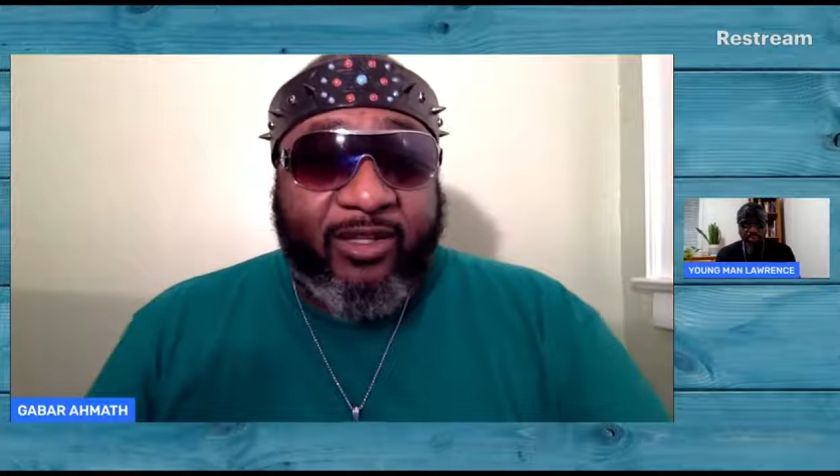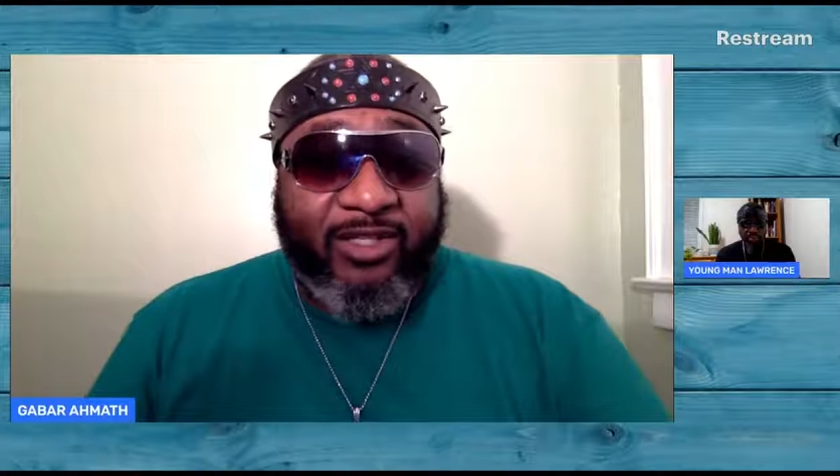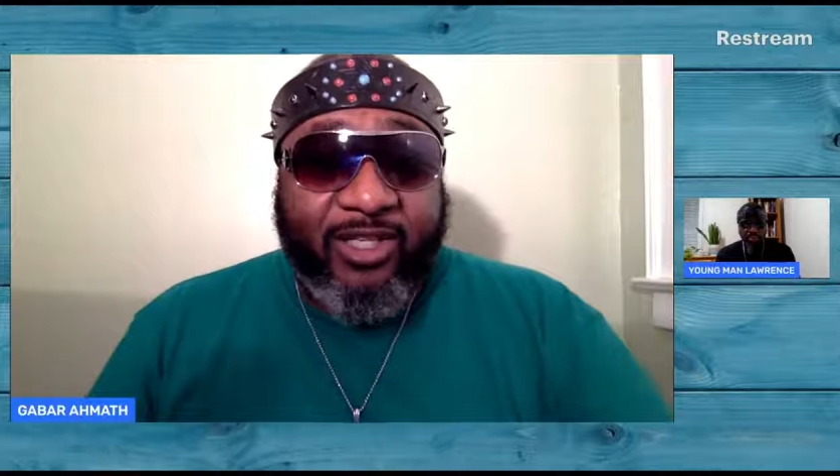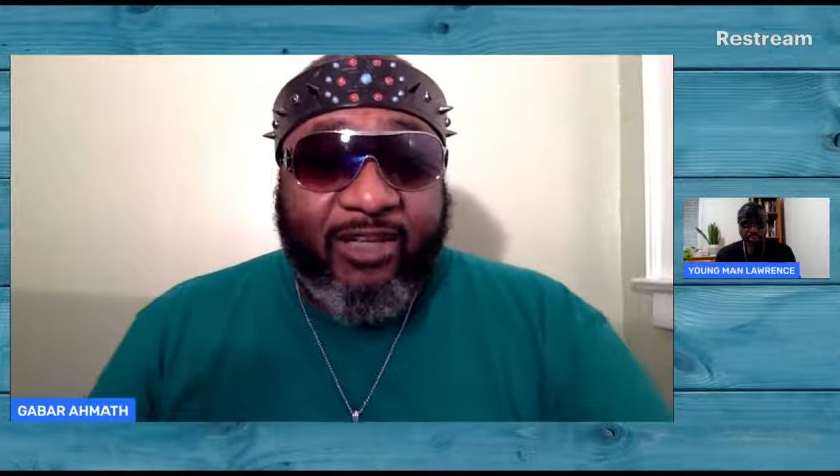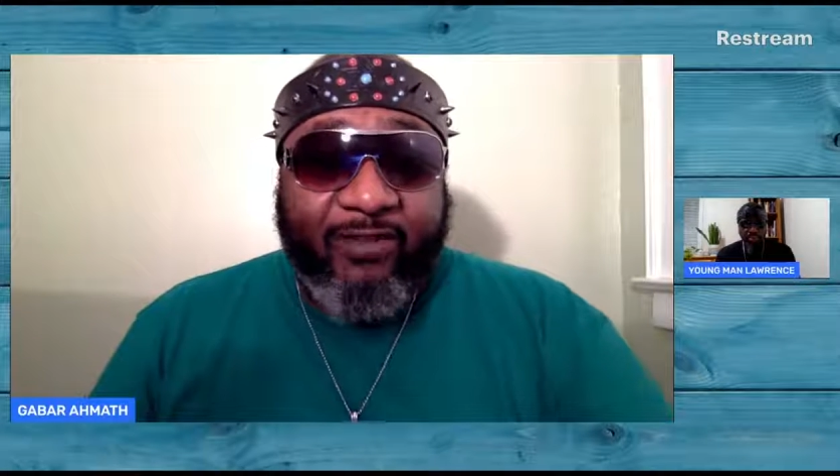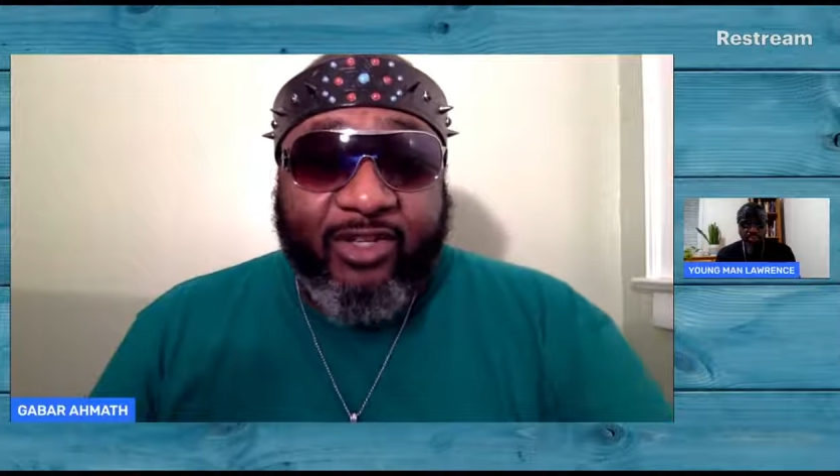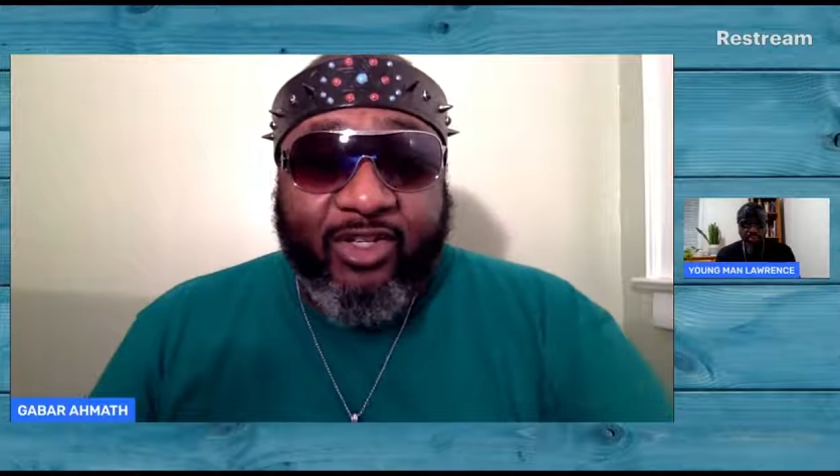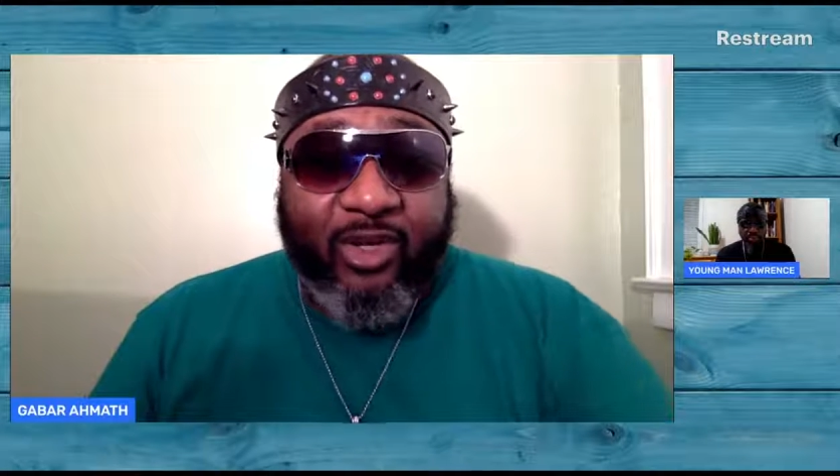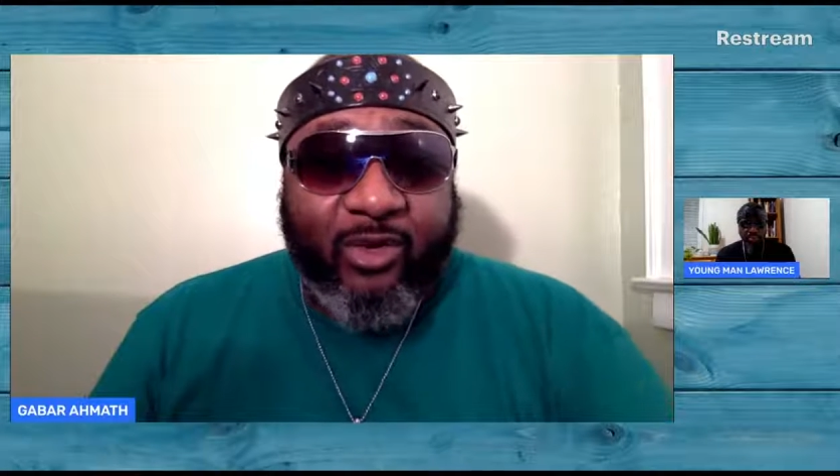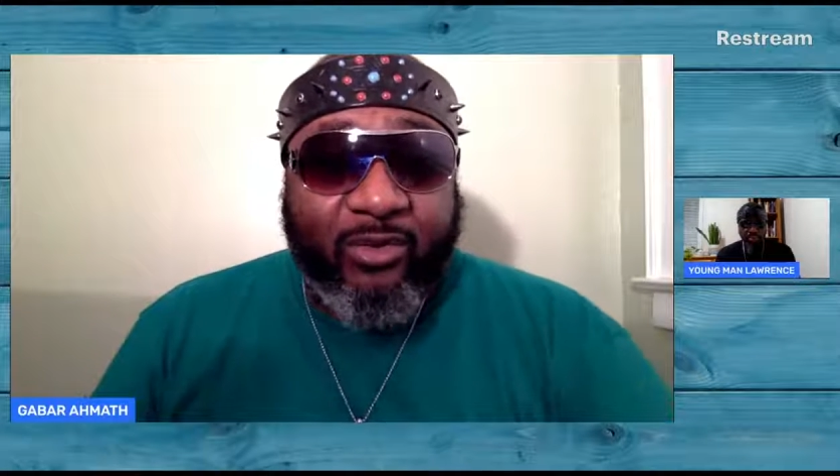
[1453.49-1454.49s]
his TV
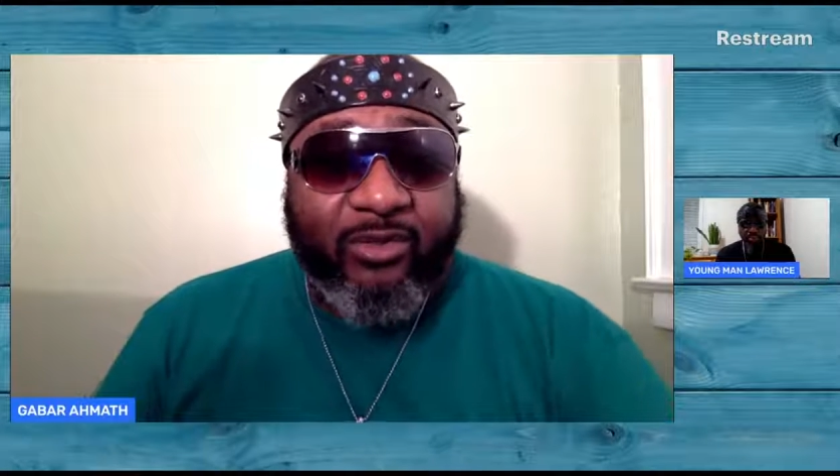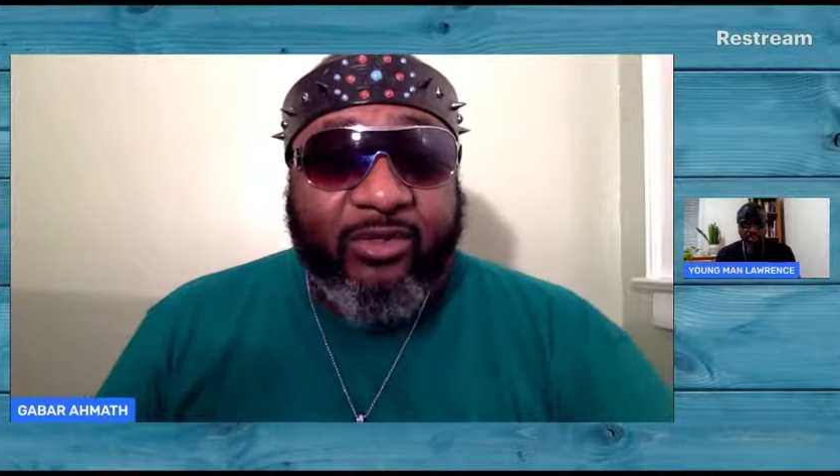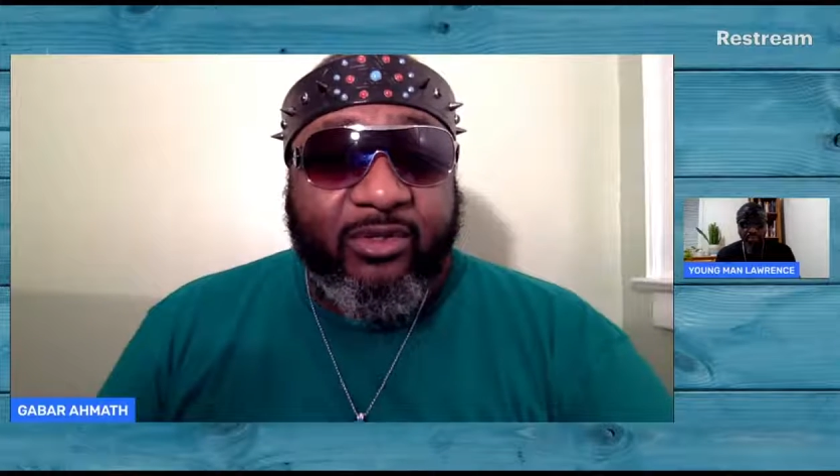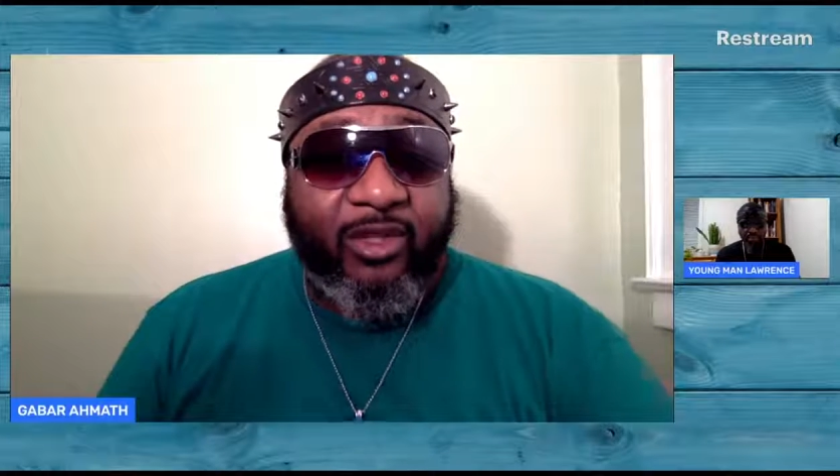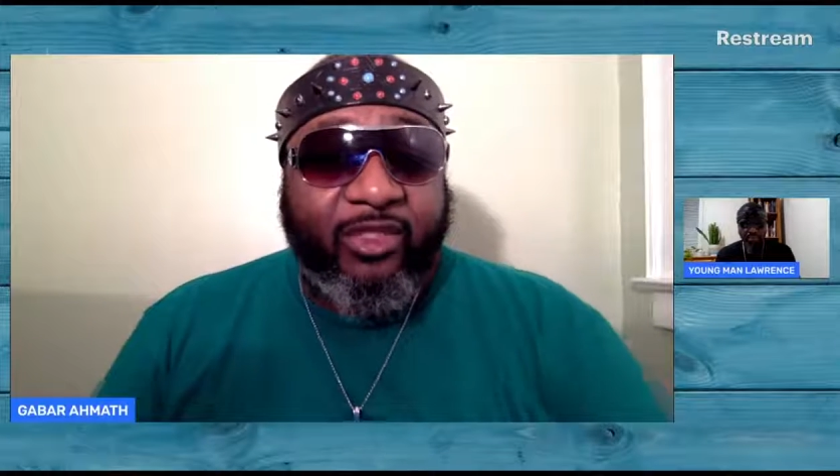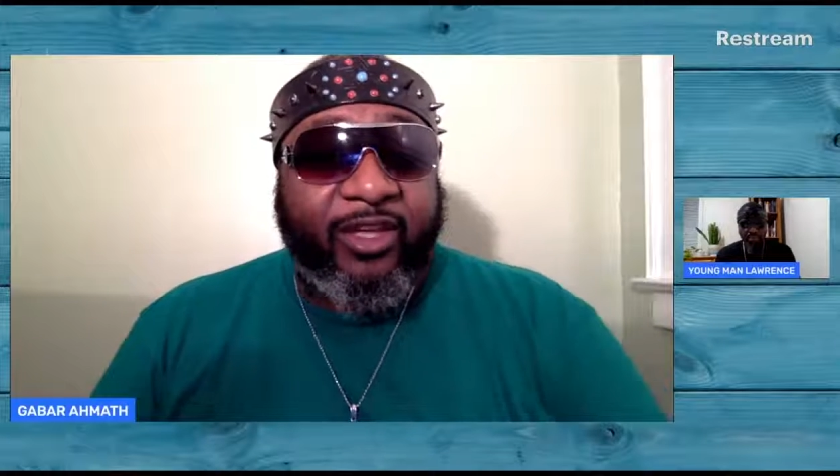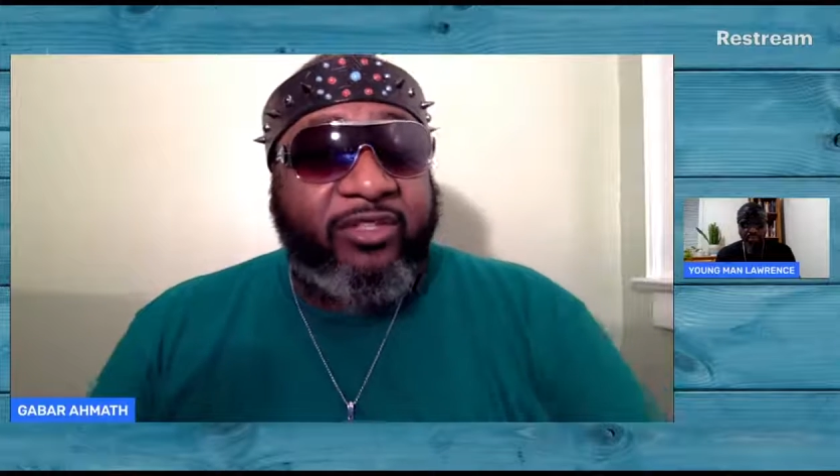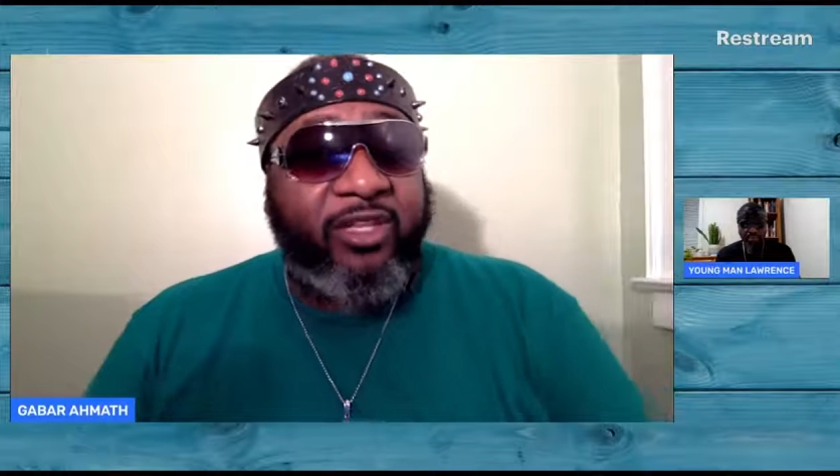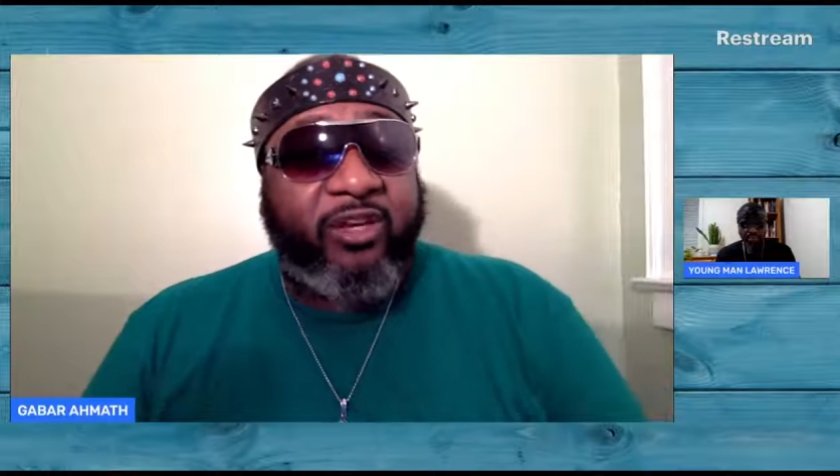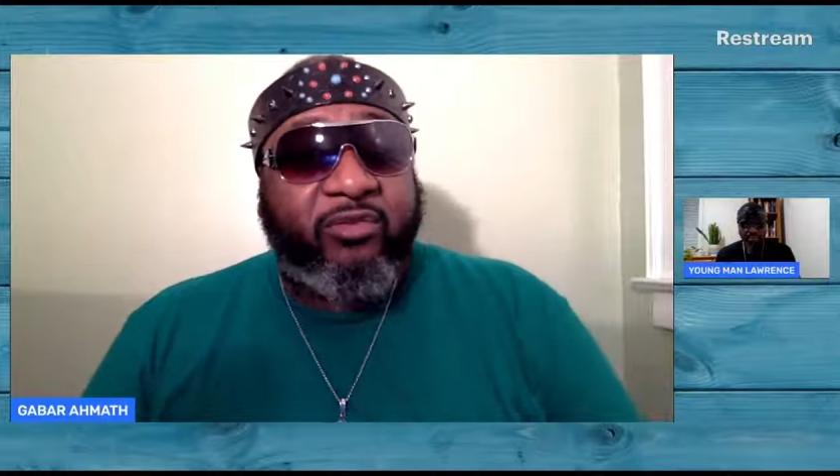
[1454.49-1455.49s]
shows, the
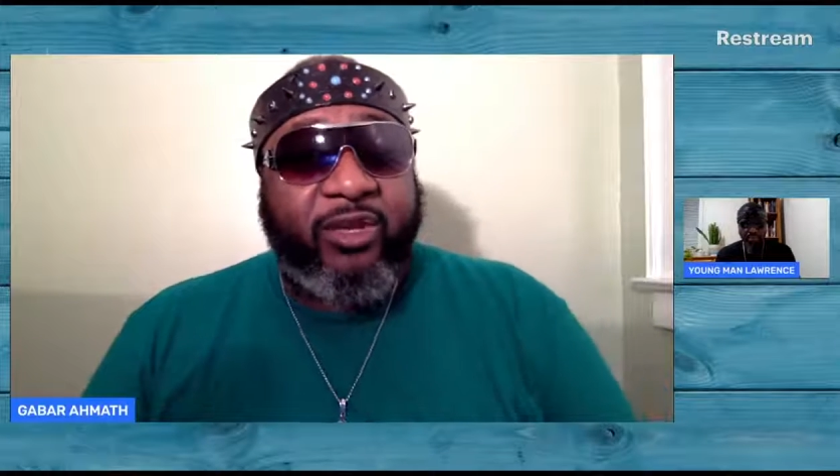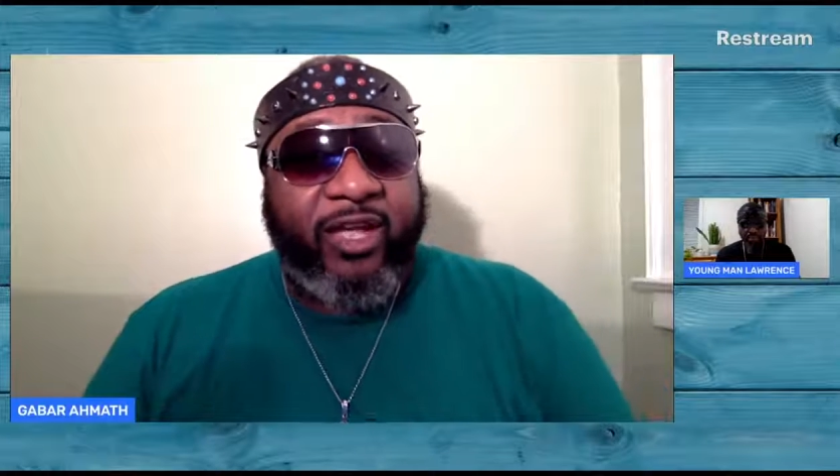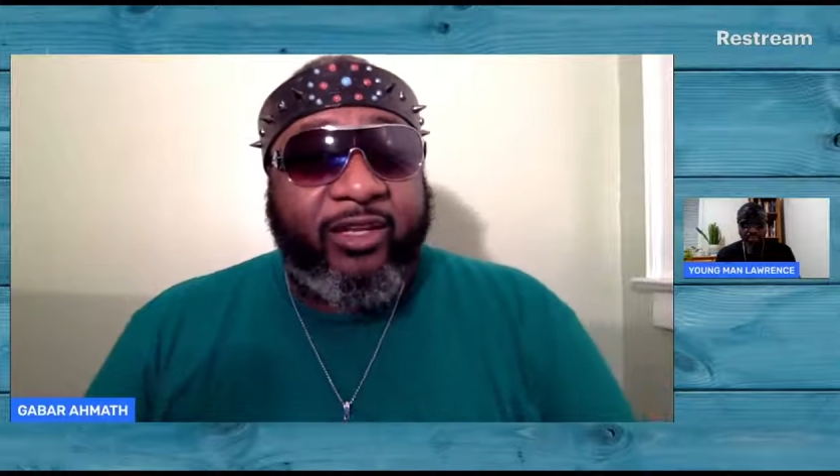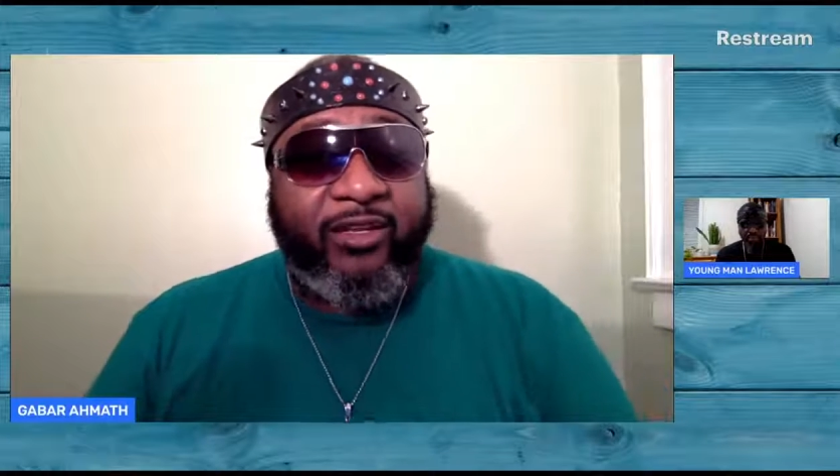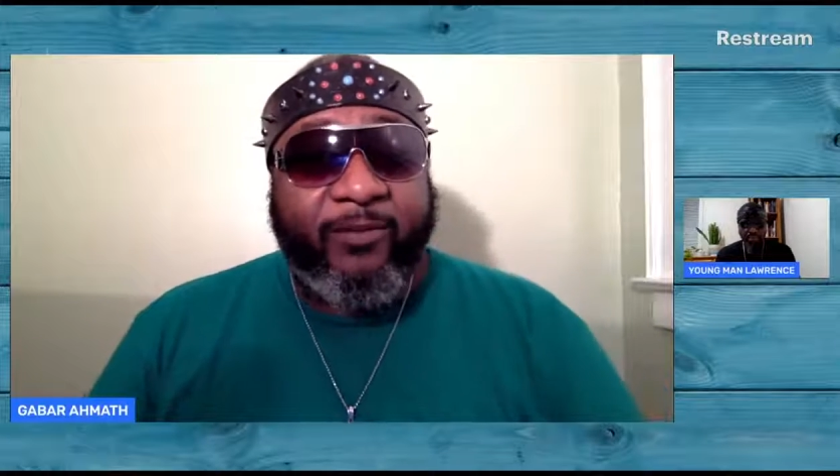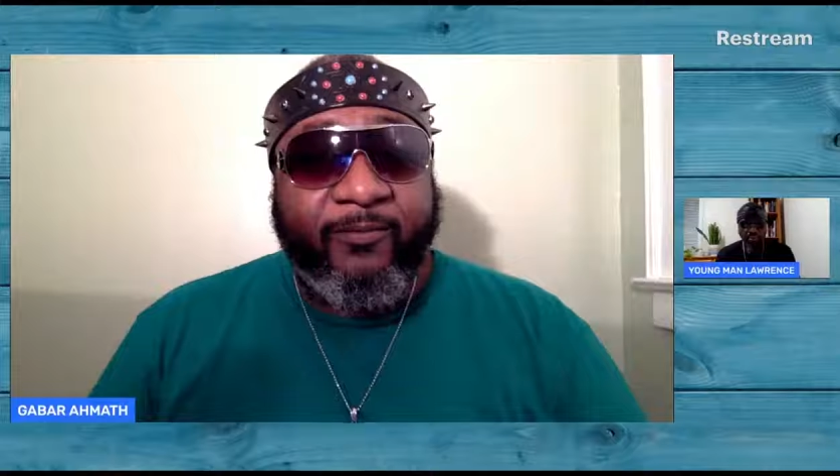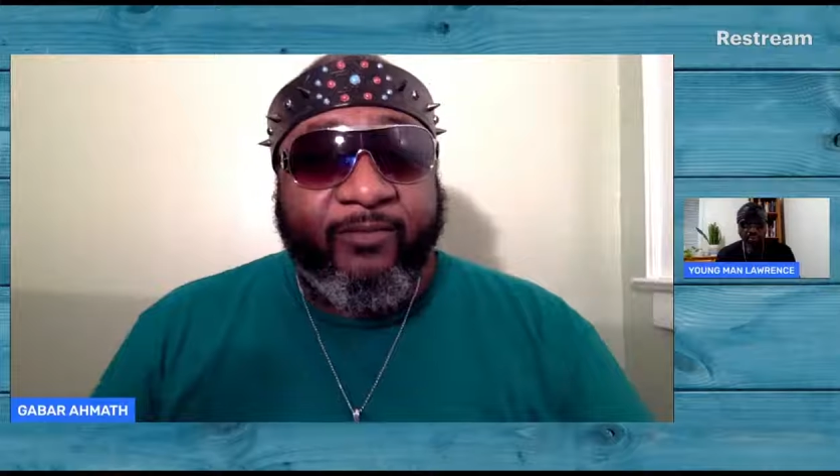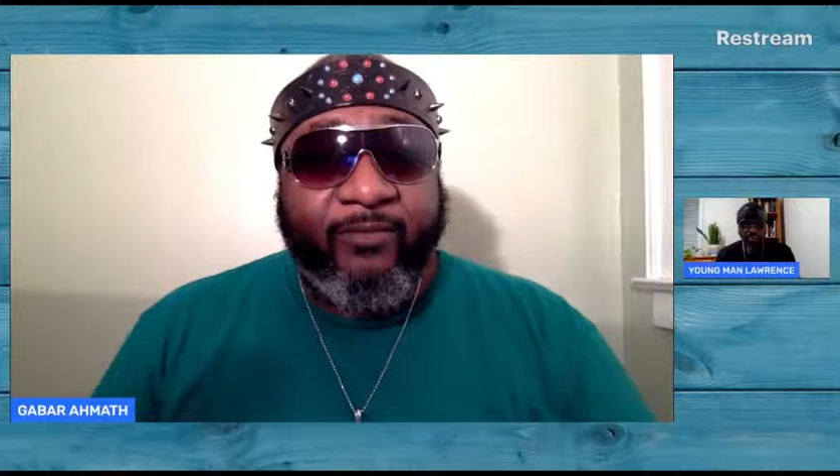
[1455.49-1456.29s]
things that he created,